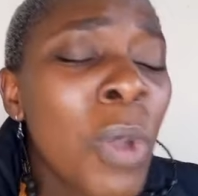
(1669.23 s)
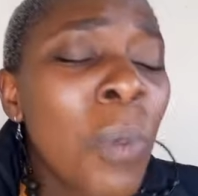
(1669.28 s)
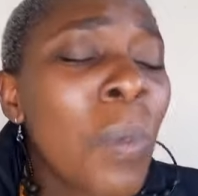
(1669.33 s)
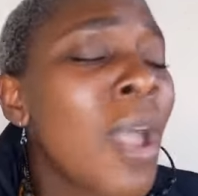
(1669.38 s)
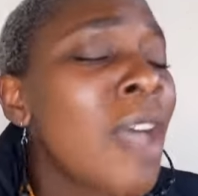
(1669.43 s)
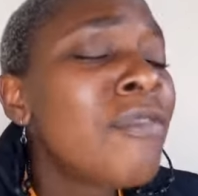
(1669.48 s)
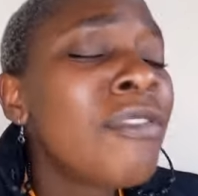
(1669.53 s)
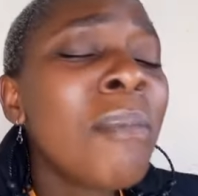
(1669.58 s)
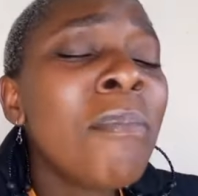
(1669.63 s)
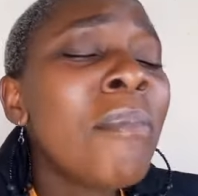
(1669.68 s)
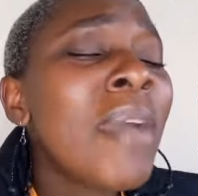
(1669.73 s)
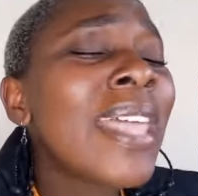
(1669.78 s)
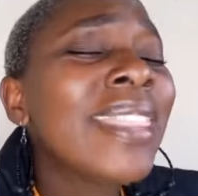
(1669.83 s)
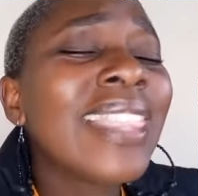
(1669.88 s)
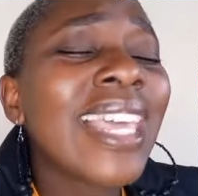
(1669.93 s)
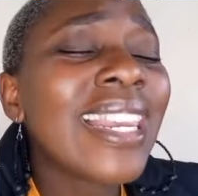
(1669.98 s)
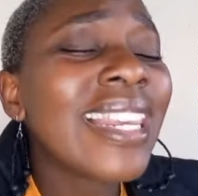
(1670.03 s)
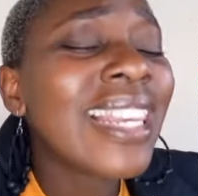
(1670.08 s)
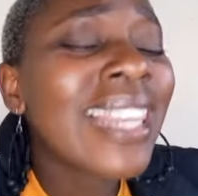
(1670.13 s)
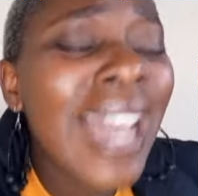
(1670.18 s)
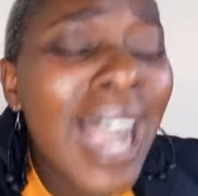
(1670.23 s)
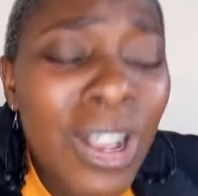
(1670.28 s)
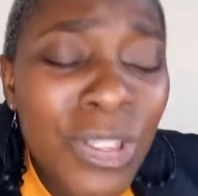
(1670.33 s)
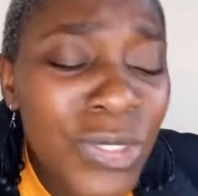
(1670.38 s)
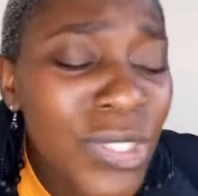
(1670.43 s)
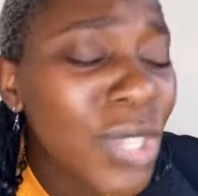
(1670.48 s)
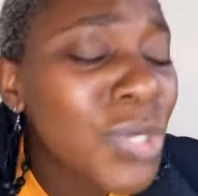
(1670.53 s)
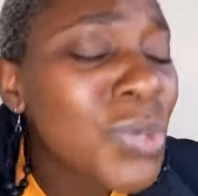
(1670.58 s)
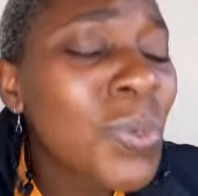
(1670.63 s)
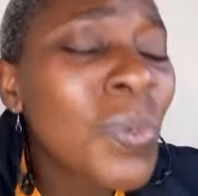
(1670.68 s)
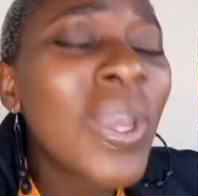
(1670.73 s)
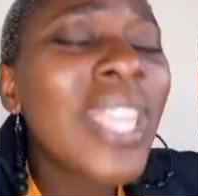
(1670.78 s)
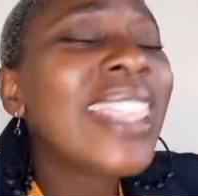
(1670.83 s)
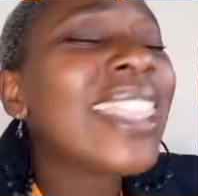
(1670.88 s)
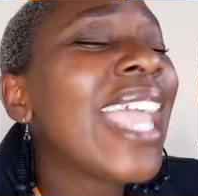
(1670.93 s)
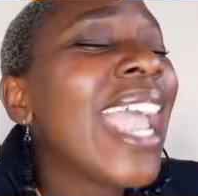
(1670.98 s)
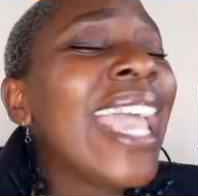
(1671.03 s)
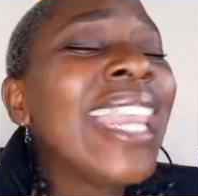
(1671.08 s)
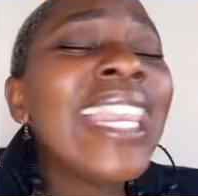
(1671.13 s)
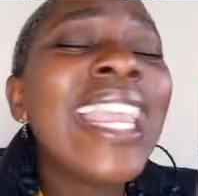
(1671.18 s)
We have a man that loves us with
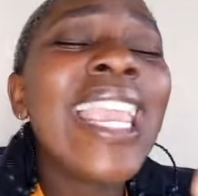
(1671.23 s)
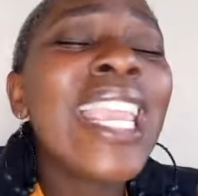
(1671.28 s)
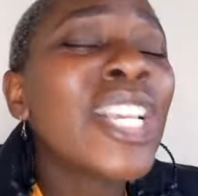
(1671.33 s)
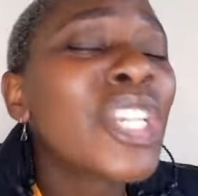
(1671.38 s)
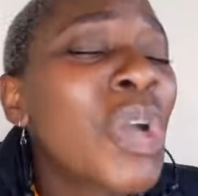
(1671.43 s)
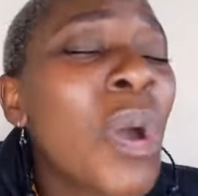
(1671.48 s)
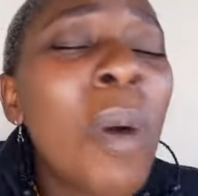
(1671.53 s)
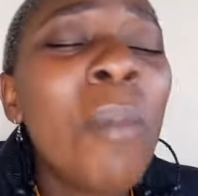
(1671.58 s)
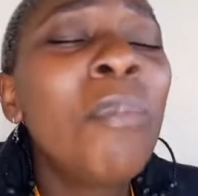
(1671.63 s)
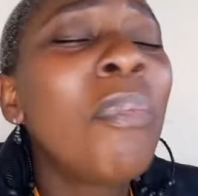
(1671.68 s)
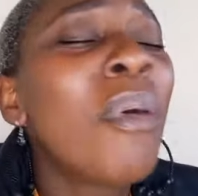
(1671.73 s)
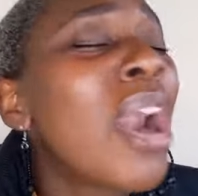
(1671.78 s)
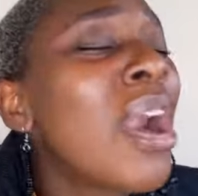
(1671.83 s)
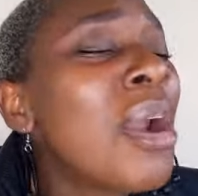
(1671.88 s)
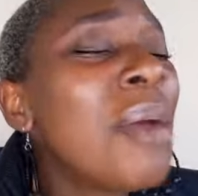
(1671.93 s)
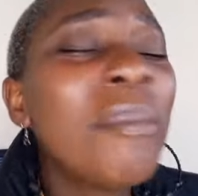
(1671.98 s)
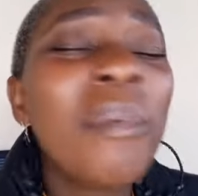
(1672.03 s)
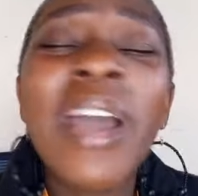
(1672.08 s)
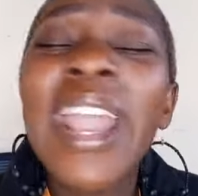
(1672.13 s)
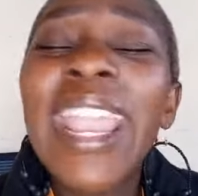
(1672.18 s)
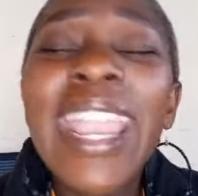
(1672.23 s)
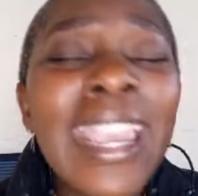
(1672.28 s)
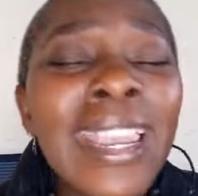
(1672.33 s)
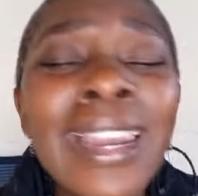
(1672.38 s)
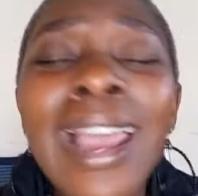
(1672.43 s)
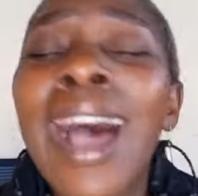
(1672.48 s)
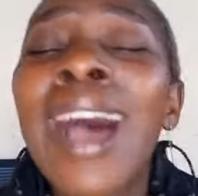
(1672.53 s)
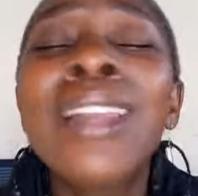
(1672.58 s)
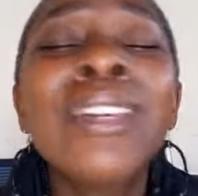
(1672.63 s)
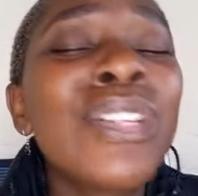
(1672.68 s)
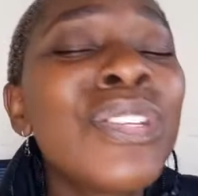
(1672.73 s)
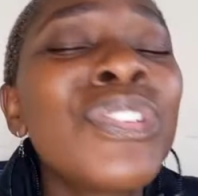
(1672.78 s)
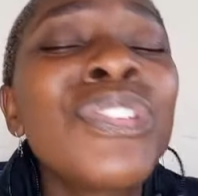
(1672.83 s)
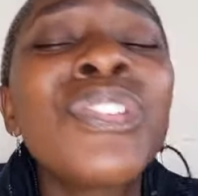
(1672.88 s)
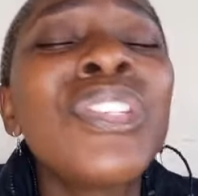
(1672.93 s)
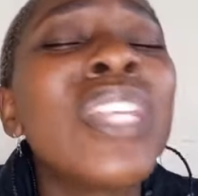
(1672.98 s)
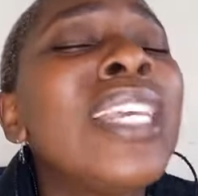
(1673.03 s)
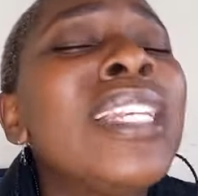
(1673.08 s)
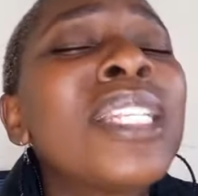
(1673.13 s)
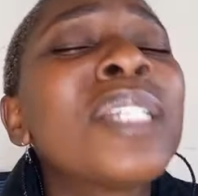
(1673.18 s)
an incomparable,
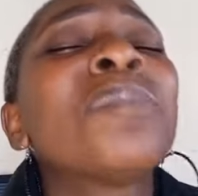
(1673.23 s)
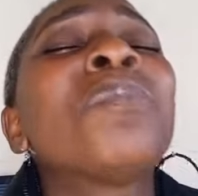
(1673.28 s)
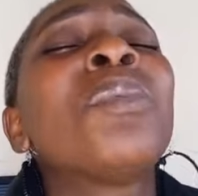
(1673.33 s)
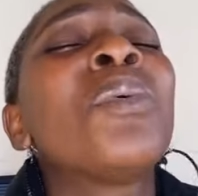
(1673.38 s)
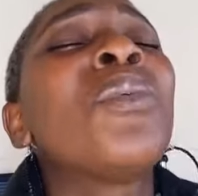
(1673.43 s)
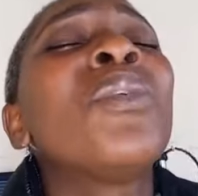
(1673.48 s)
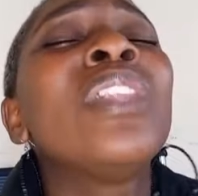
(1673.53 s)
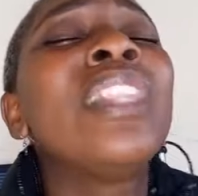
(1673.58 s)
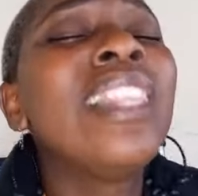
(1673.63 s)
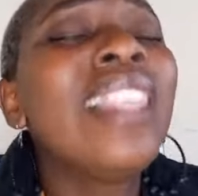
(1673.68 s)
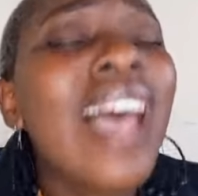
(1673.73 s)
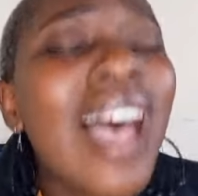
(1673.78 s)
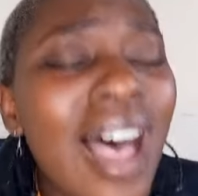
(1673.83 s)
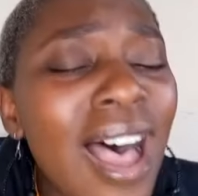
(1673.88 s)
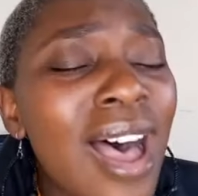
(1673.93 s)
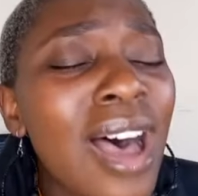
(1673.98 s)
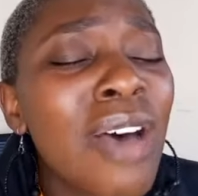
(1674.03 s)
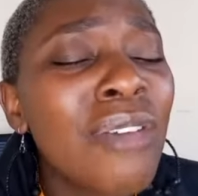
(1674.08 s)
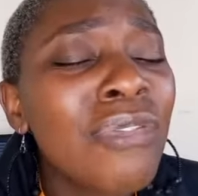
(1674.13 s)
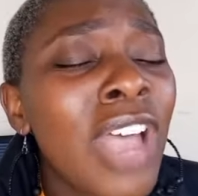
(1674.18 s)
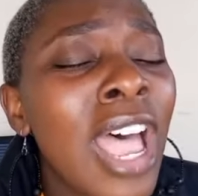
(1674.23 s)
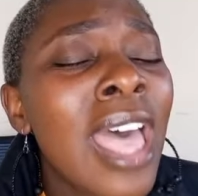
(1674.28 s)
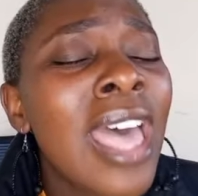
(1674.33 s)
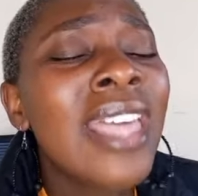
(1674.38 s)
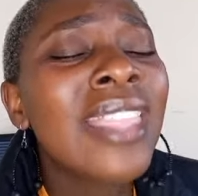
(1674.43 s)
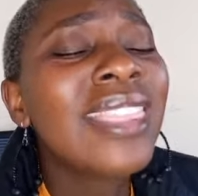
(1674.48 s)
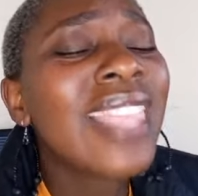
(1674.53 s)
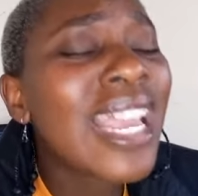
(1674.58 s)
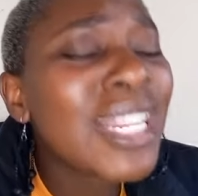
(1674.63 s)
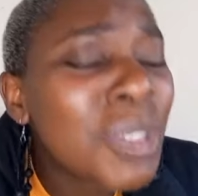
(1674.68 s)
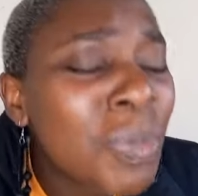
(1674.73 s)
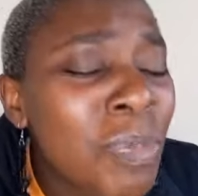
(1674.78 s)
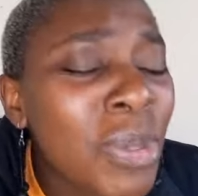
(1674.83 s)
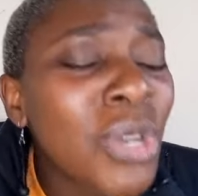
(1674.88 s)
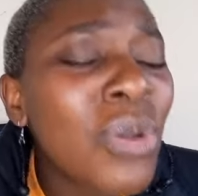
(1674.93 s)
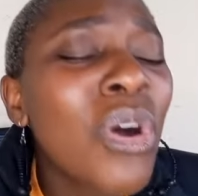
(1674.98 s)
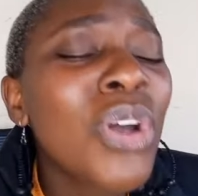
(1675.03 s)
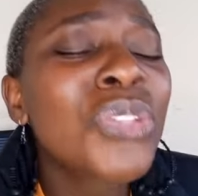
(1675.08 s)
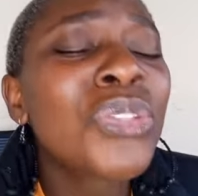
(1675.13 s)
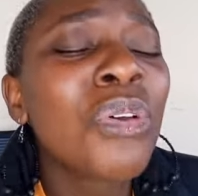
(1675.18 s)
inunderstandable love, that
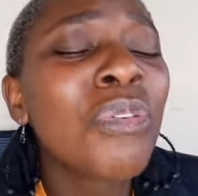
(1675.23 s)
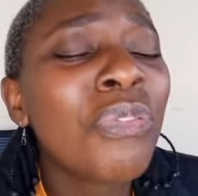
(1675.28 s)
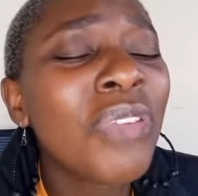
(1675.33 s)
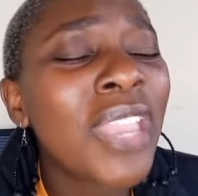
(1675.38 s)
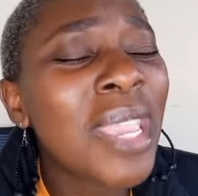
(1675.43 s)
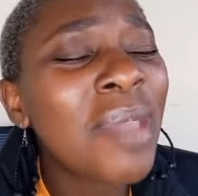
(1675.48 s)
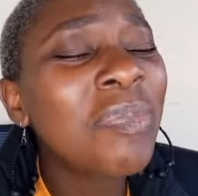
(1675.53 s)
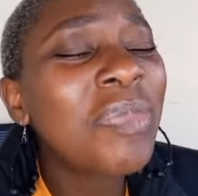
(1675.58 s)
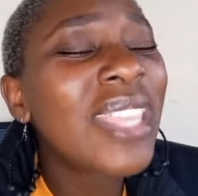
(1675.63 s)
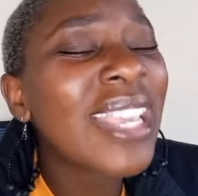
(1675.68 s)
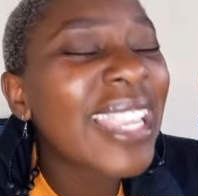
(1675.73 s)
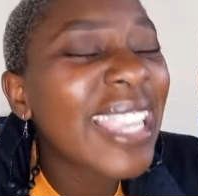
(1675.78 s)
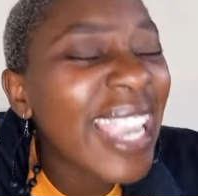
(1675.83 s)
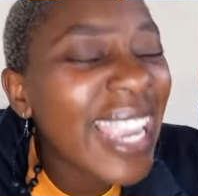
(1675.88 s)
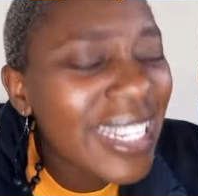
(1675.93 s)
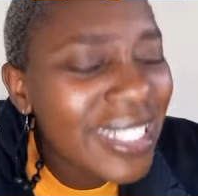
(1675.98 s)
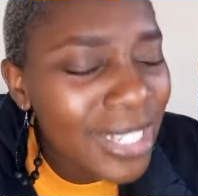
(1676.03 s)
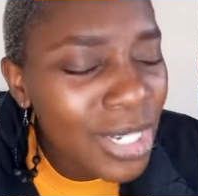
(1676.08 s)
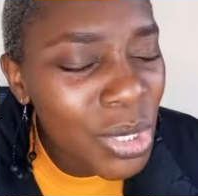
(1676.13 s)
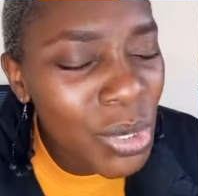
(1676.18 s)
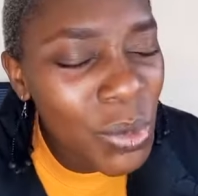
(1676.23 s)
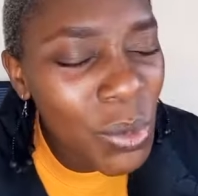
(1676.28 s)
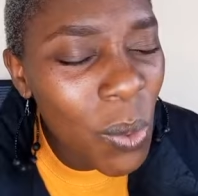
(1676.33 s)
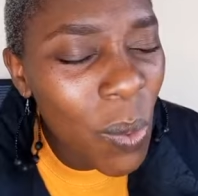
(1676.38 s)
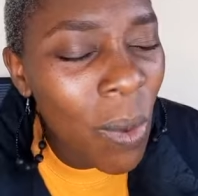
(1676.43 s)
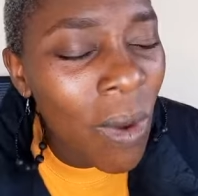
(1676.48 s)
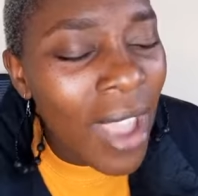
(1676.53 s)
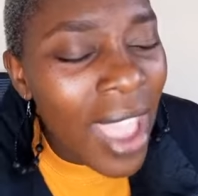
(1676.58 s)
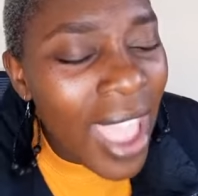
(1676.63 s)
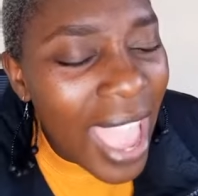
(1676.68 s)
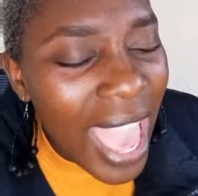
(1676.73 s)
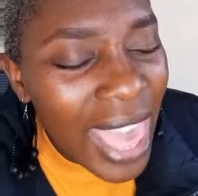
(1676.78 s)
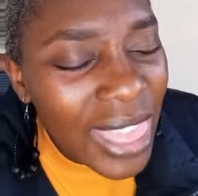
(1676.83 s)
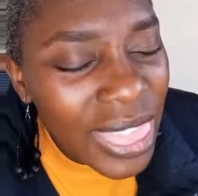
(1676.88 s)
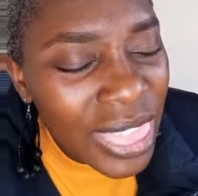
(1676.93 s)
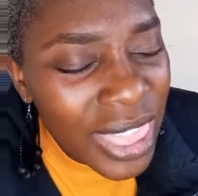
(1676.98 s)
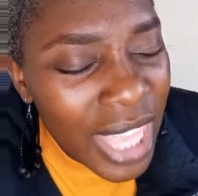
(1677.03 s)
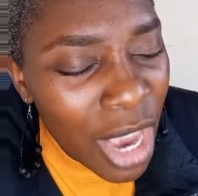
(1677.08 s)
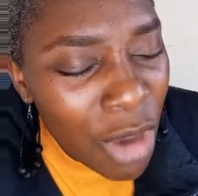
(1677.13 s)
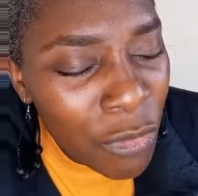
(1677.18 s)
because of him, the curtain tore,
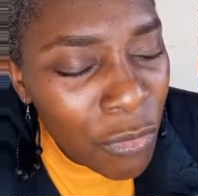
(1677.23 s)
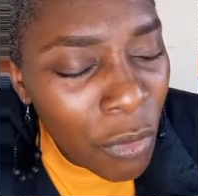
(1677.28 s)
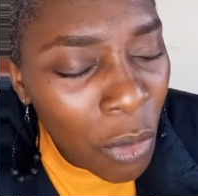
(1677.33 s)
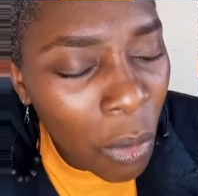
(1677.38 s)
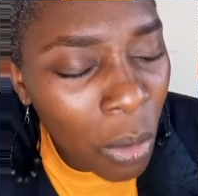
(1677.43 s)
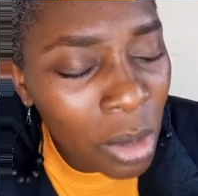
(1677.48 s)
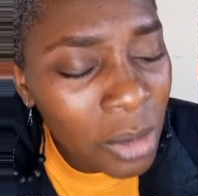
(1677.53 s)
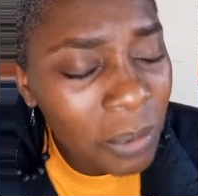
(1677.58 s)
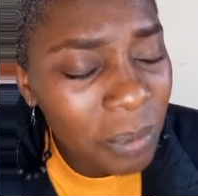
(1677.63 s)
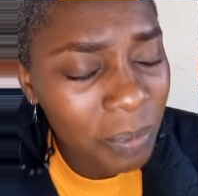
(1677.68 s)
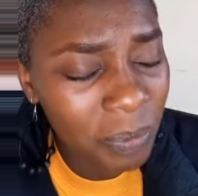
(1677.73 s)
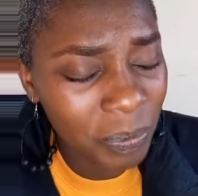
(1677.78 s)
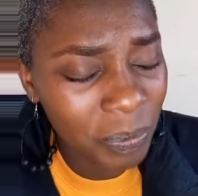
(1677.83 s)
and therefore